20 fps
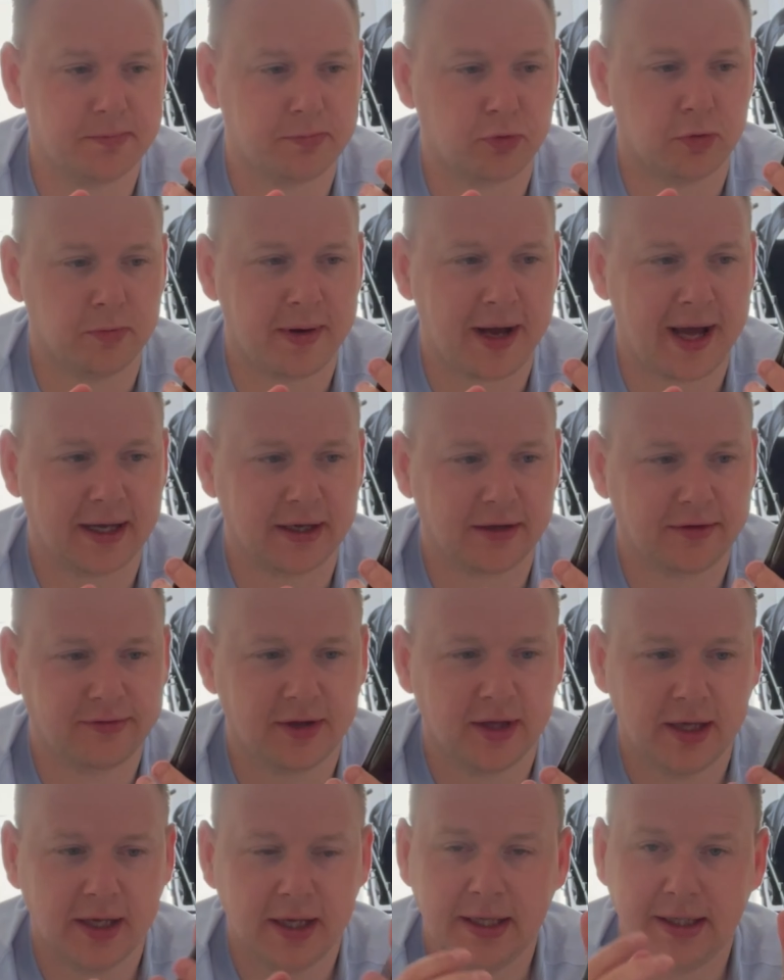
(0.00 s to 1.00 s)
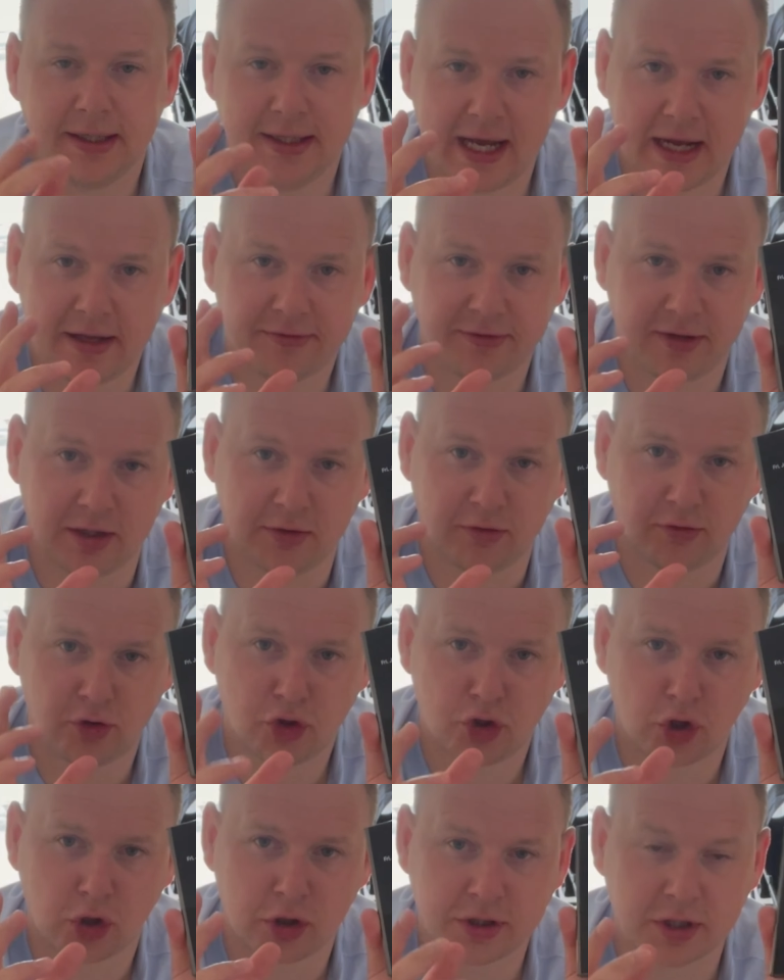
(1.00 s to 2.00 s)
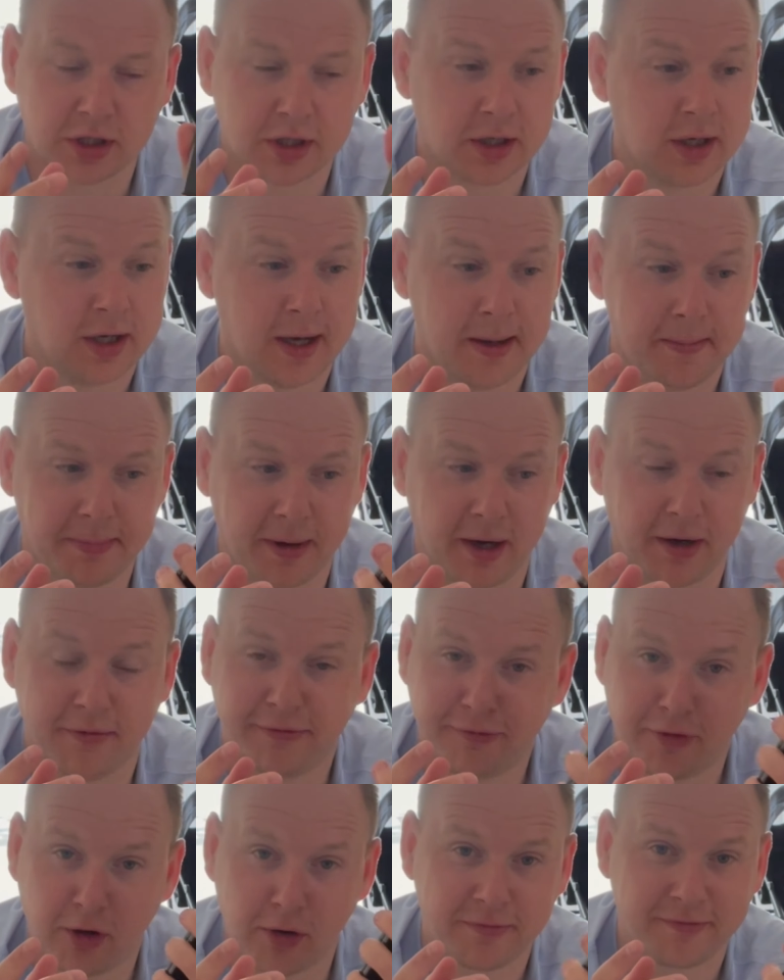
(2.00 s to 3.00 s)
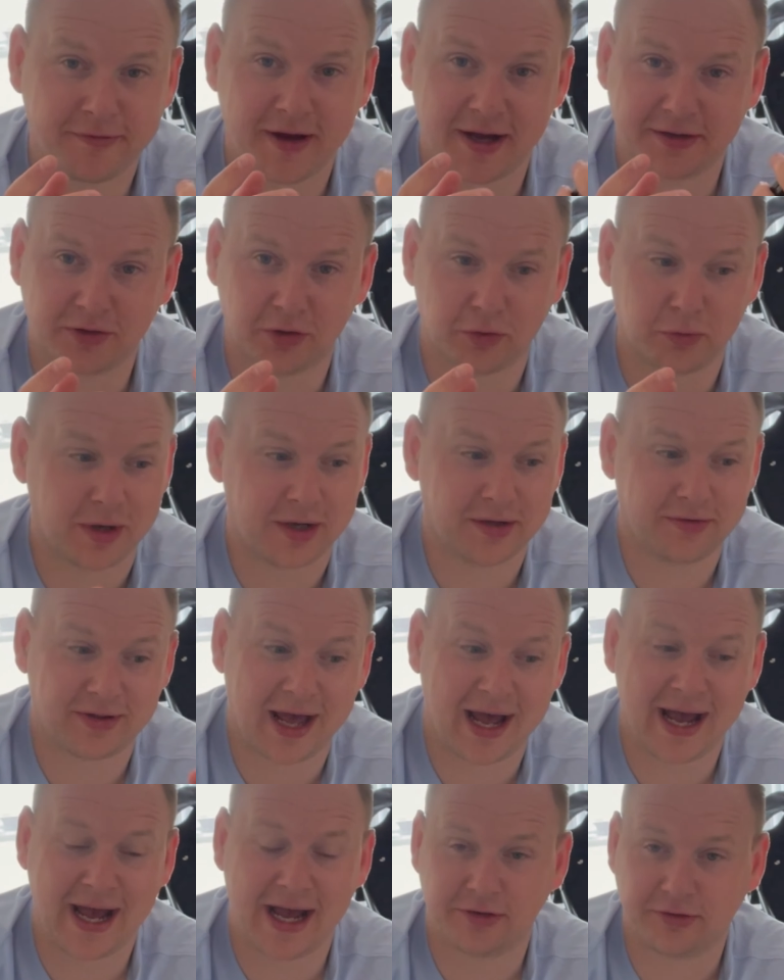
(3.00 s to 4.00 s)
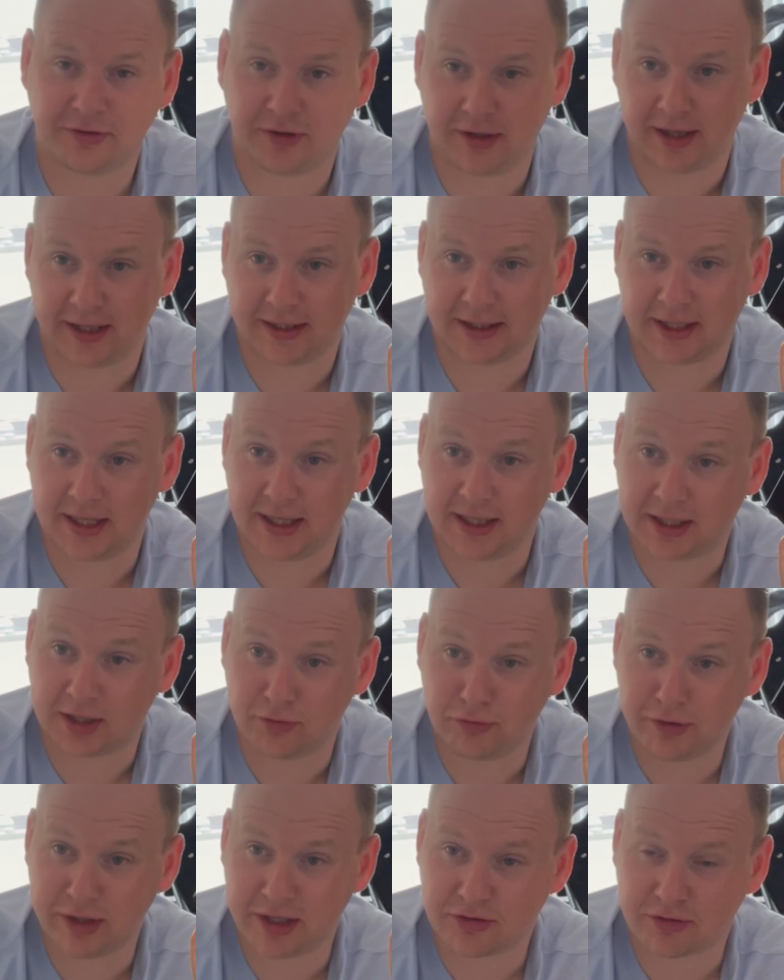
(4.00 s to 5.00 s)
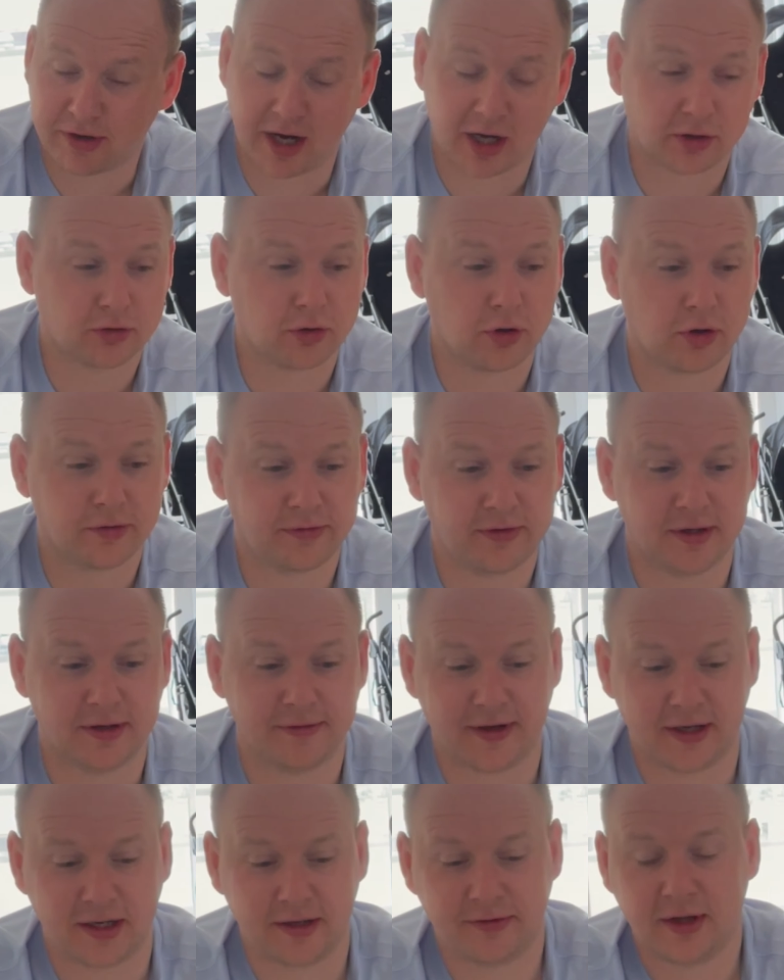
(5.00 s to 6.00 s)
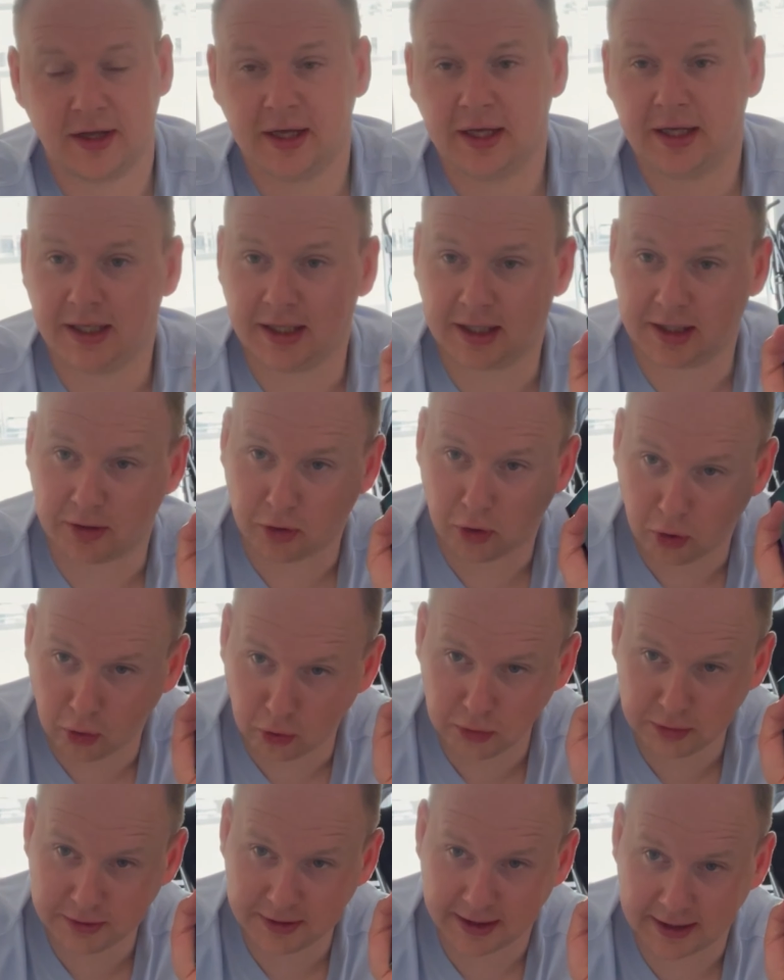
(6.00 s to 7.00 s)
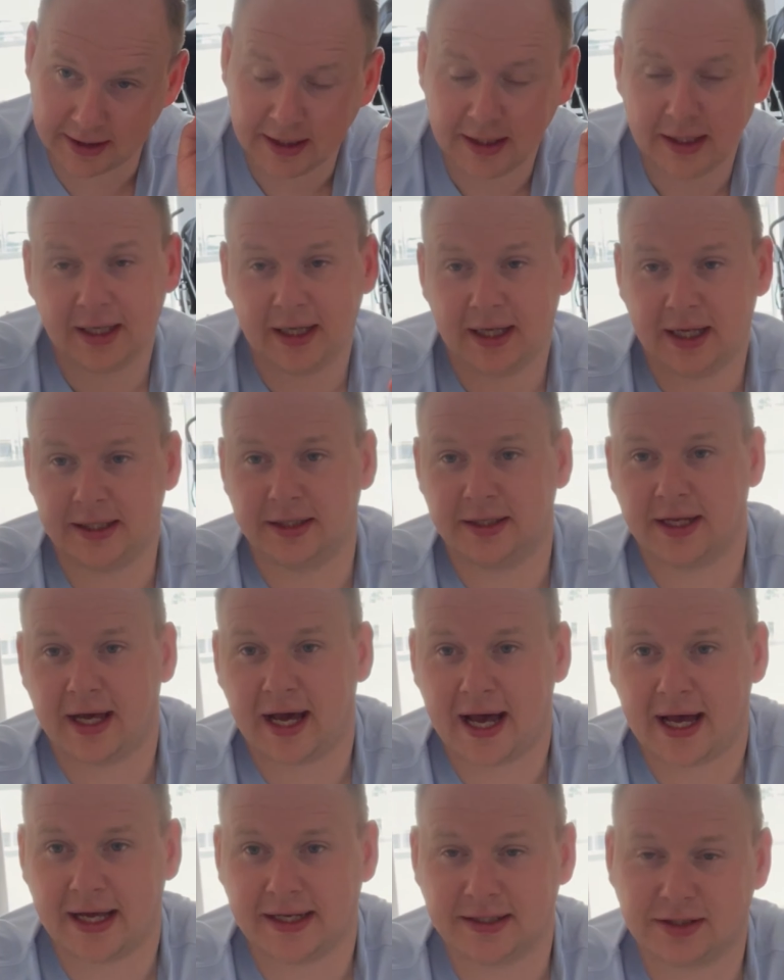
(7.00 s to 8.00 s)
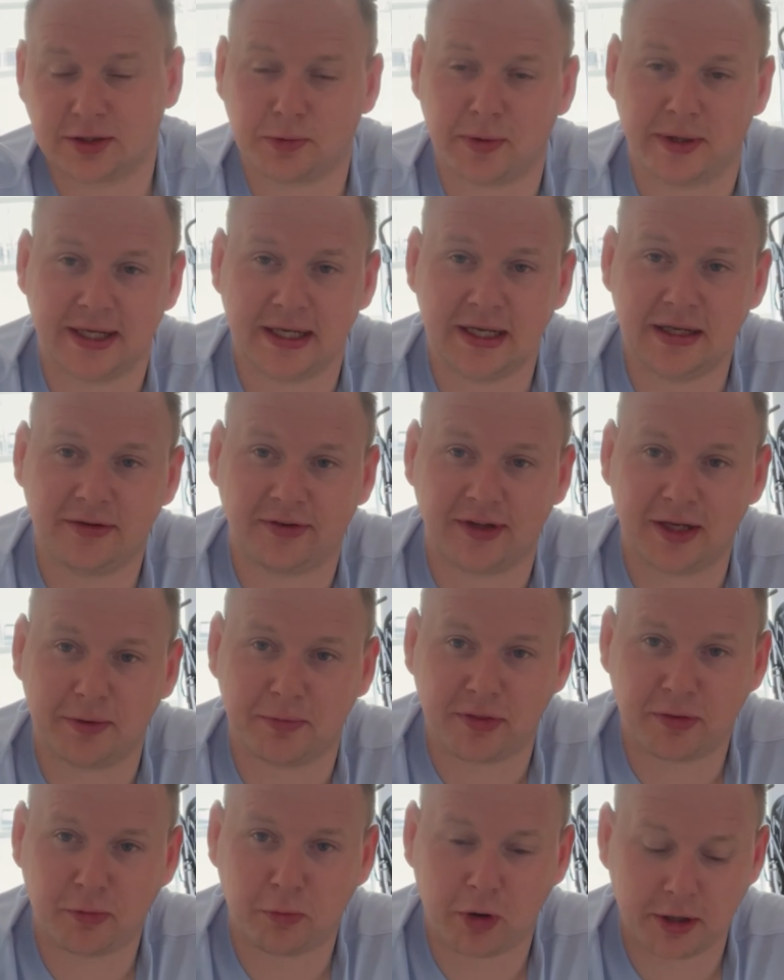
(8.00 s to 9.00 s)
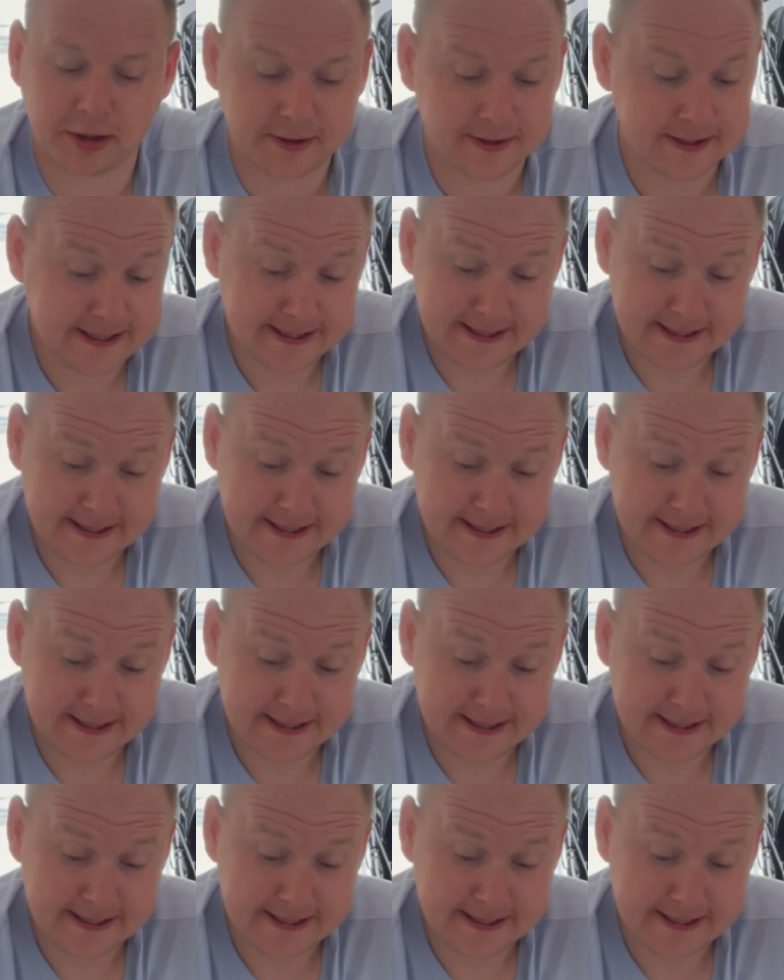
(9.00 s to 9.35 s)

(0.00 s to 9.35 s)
Pro Max. Yes, it's shorter, but form factor wise, I actually like it. You can reach right across the device. You can hold it in the hand quite easily with one.